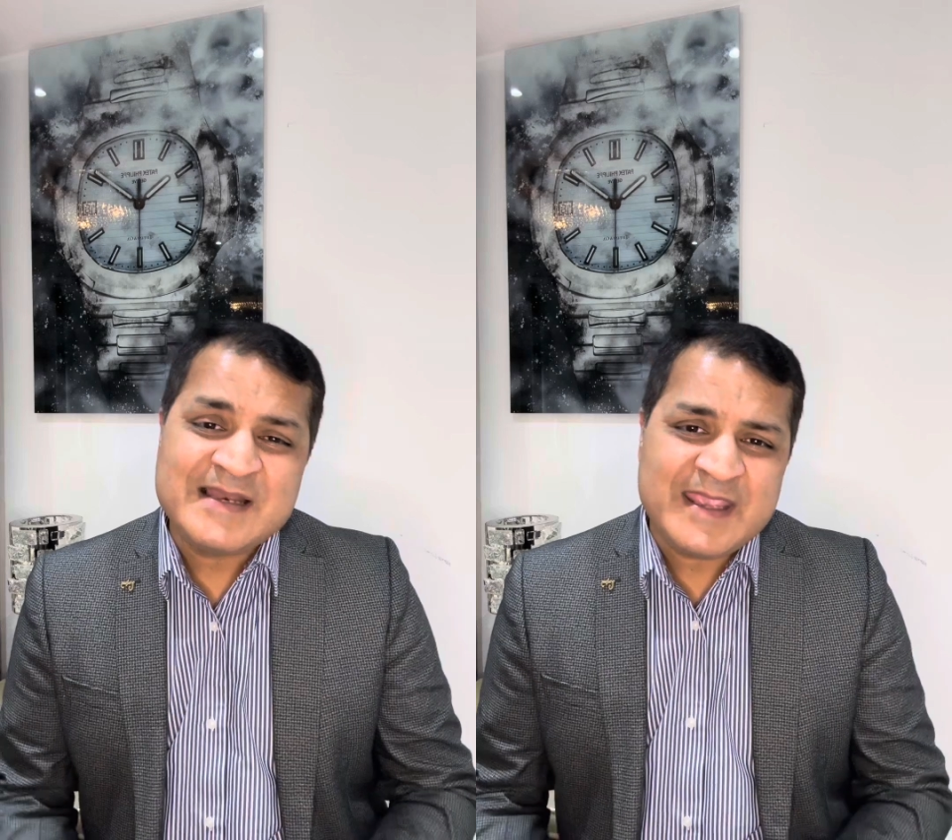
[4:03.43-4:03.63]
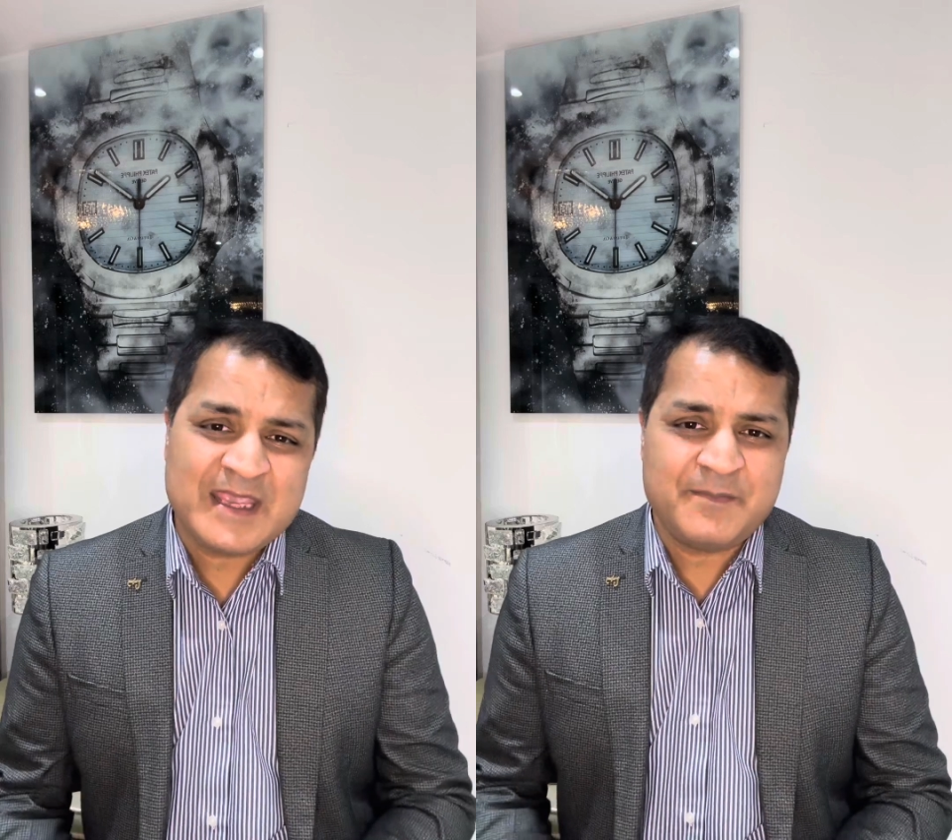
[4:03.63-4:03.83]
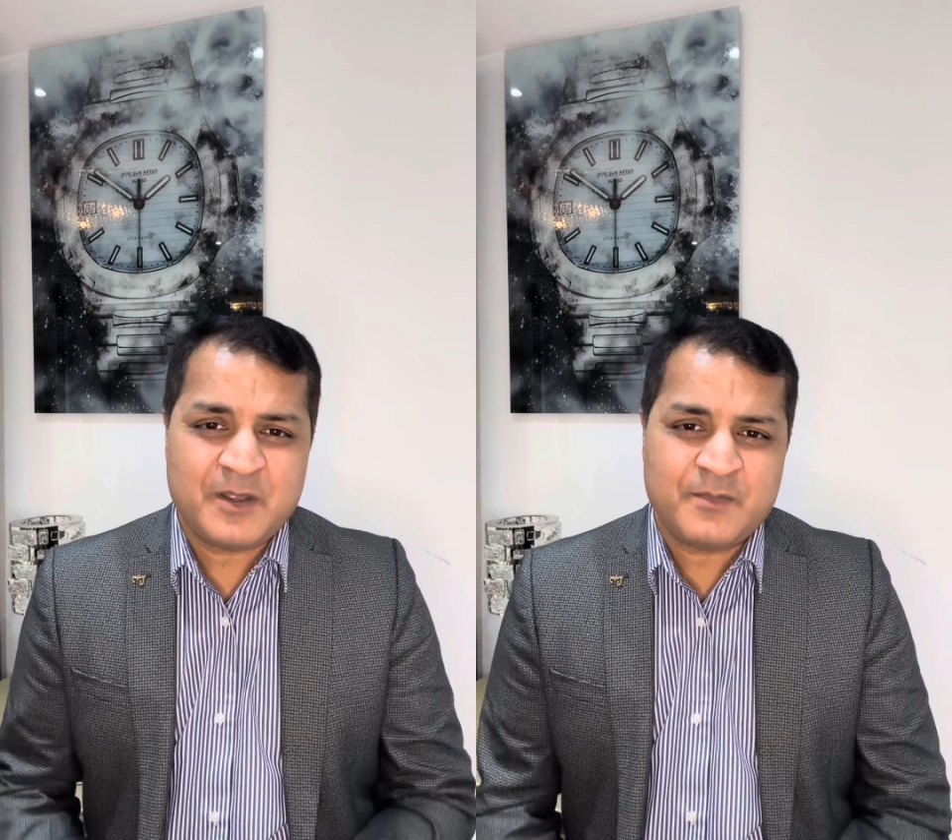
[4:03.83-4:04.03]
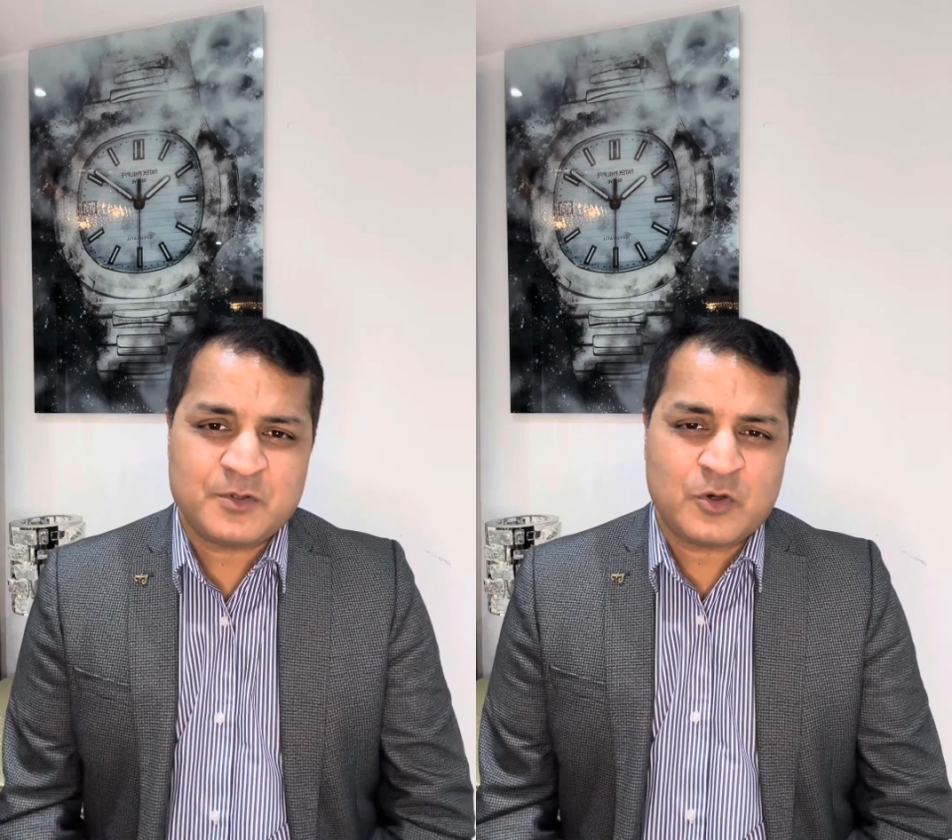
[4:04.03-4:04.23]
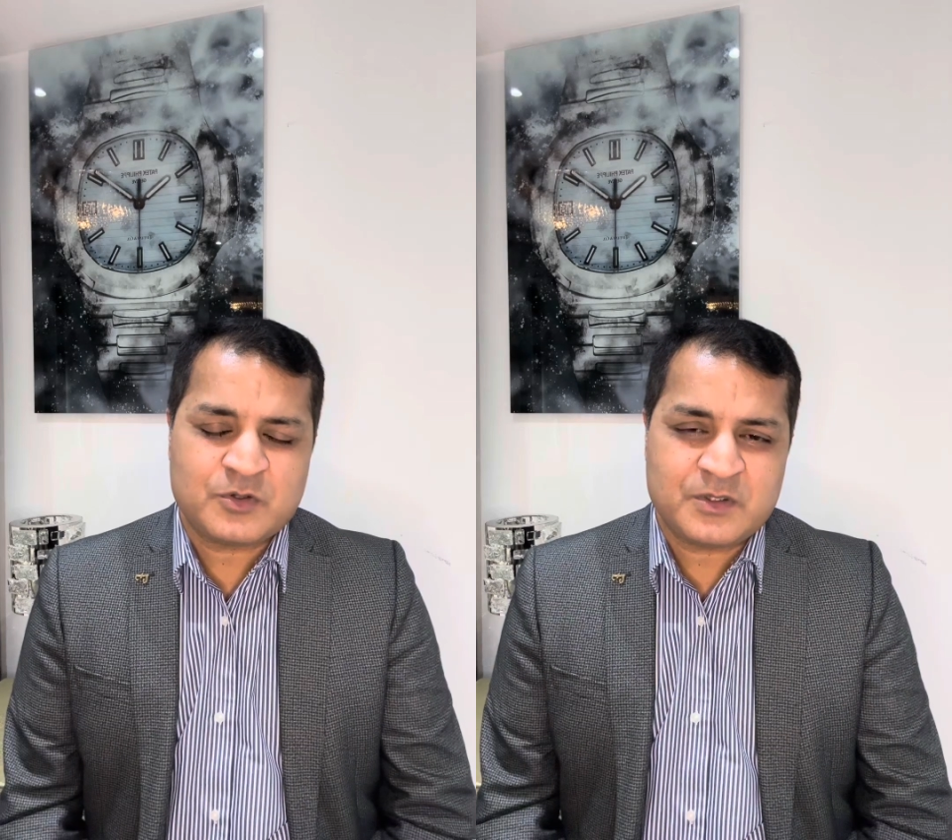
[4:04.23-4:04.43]
he can become a
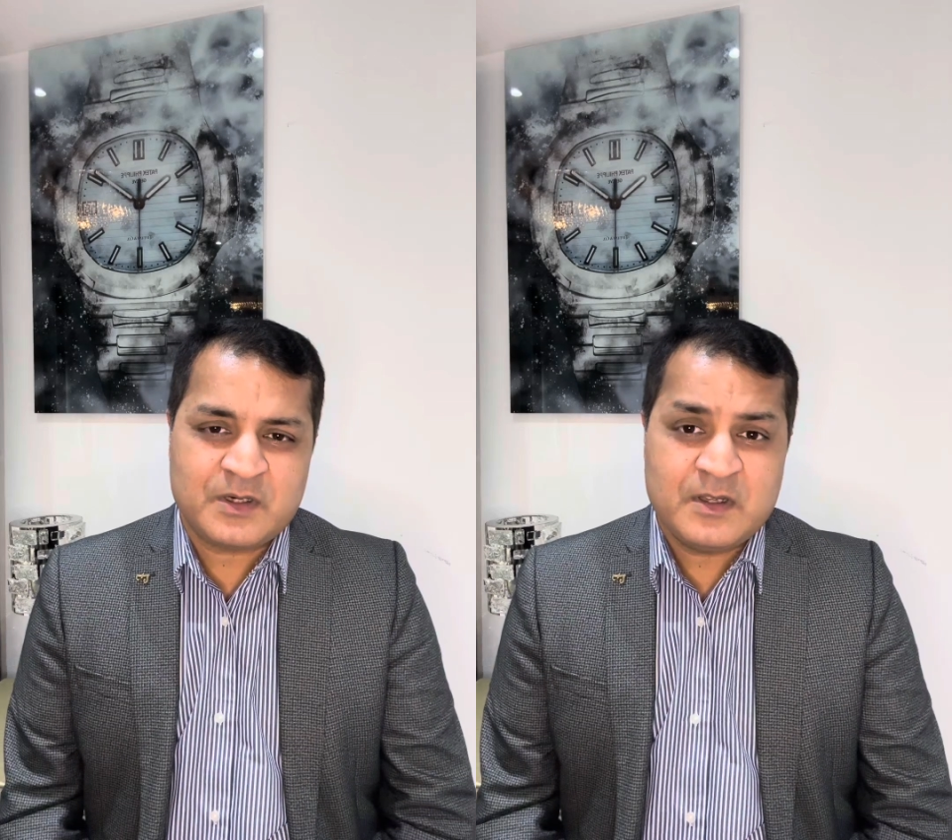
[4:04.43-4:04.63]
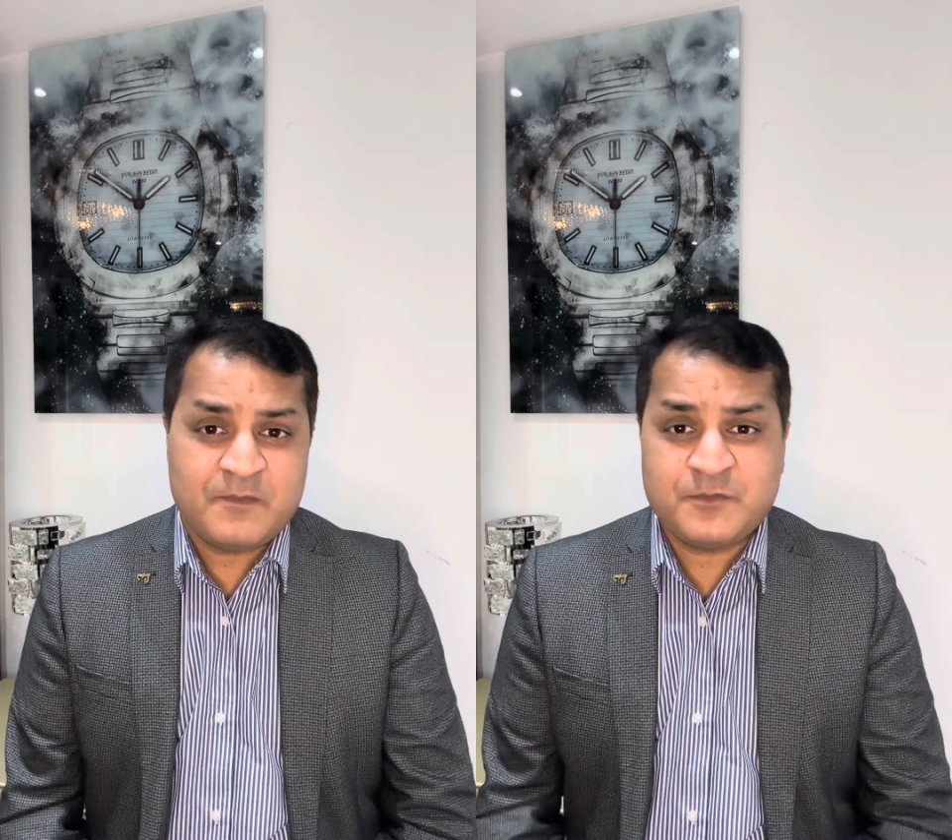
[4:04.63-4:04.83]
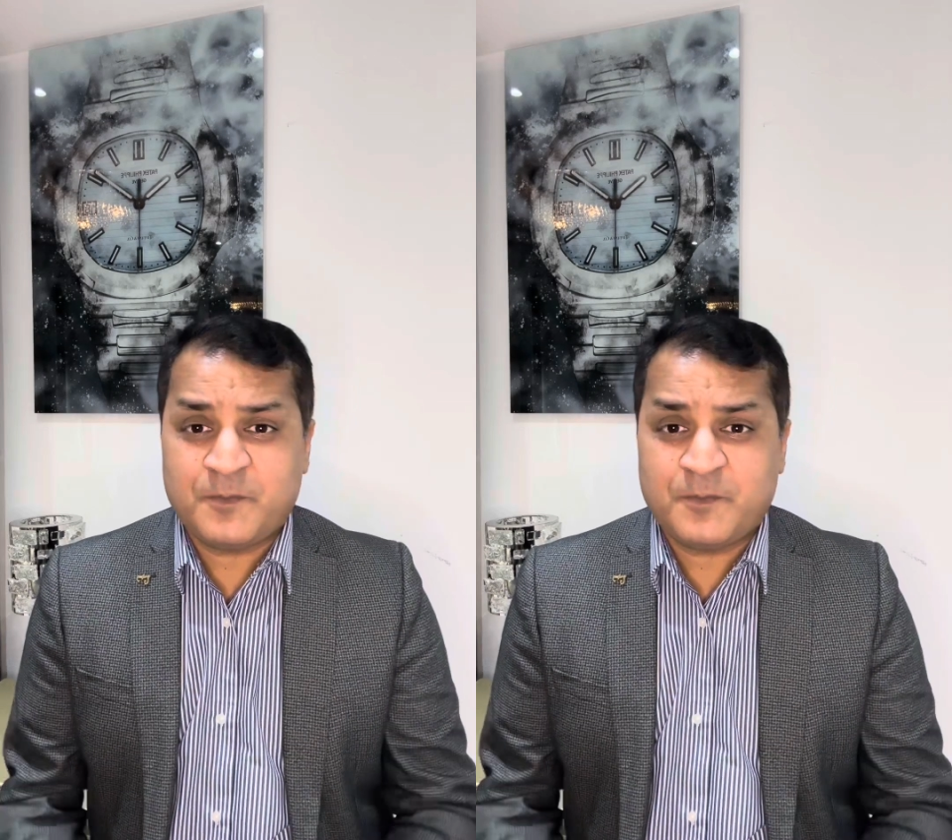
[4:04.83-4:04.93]
doctor. So a